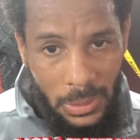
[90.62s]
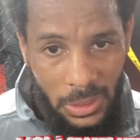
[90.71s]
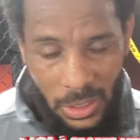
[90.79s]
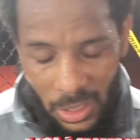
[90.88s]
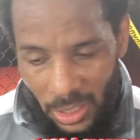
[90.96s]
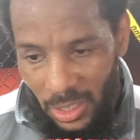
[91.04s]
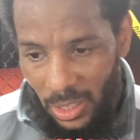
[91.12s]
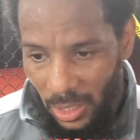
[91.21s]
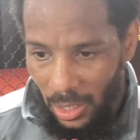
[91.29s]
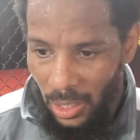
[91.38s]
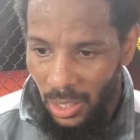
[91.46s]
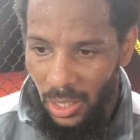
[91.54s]
Shit,
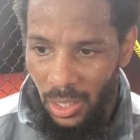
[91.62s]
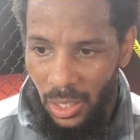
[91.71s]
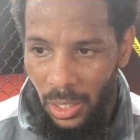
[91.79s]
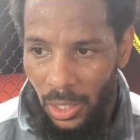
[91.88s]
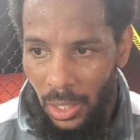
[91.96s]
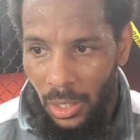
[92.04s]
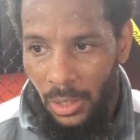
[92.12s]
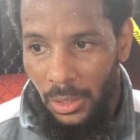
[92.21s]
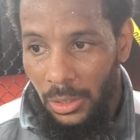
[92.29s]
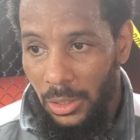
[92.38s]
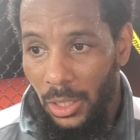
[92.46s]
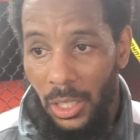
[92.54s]
I
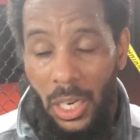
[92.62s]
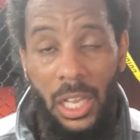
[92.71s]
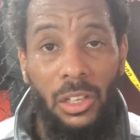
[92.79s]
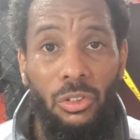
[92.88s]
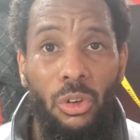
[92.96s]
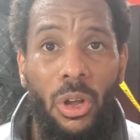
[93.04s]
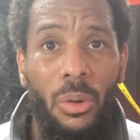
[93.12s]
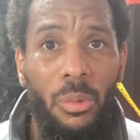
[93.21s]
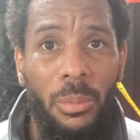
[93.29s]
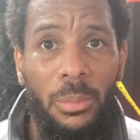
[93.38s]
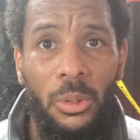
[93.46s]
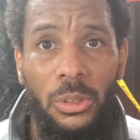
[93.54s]
grew up
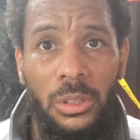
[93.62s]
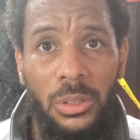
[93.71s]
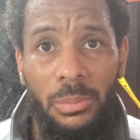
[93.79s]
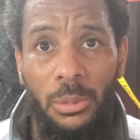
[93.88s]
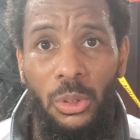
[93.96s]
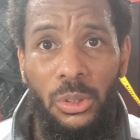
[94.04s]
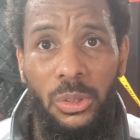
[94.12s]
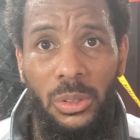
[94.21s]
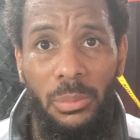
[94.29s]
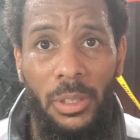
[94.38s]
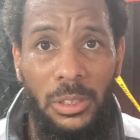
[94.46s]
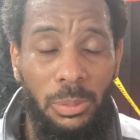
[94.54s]
with Boots. Boots
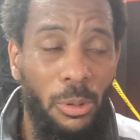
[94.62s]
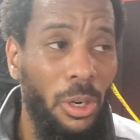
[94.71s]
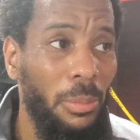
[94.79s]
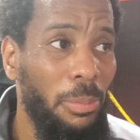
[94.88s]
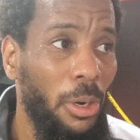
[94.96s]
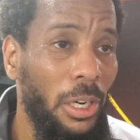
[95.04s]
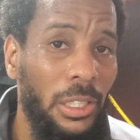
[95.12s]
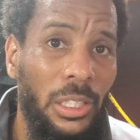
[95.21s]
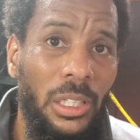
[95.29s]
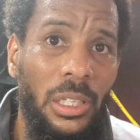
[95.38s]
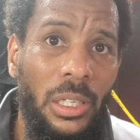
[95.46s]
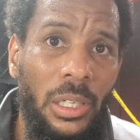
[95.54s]
is my sparring
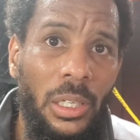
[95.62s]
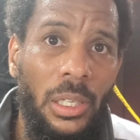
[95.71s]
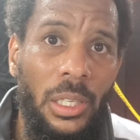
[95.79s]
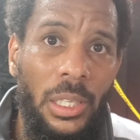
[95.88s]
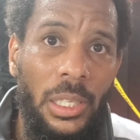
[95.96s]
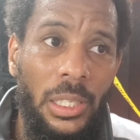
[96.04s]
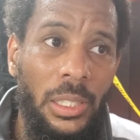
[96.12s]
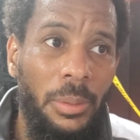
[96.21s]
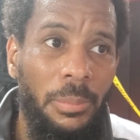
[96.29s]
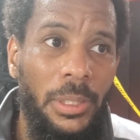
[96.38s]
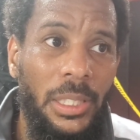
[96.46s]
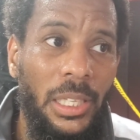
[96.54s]
partner. In
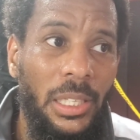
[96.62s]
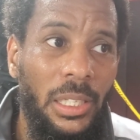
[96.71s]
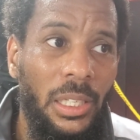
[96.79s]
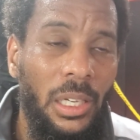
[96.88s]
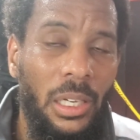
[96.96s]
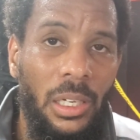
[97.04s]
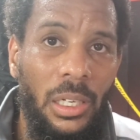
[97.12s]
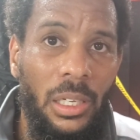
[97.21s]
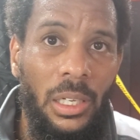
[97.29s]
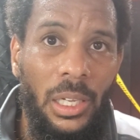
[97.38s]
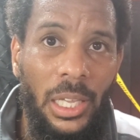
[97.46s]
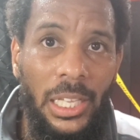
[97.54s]
the beginning,
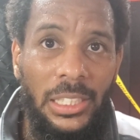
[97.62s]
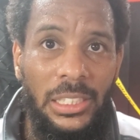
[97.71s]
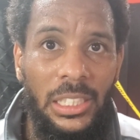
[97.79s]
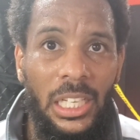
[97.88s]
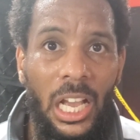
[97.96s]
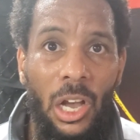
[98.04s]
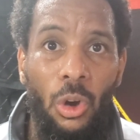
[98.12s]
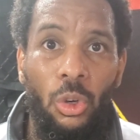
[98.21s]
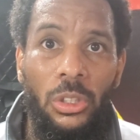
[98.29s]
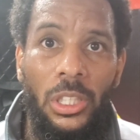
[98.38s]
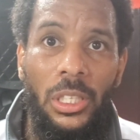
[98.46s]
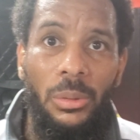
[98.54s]
as he got
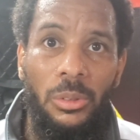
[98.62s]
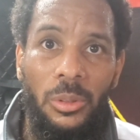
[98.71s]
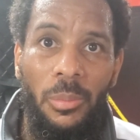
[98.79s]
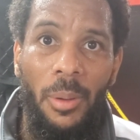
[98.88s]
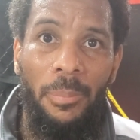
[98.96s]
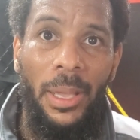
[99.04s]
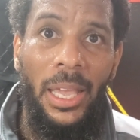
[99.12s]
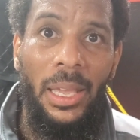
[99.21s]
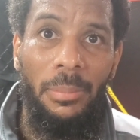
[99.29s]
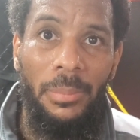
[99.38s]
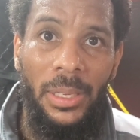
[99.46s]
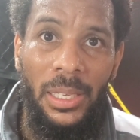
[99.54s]
older, he was my
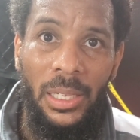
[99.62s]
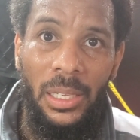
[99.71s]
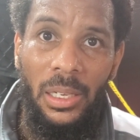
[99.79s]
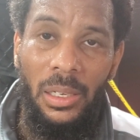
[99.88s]
padman.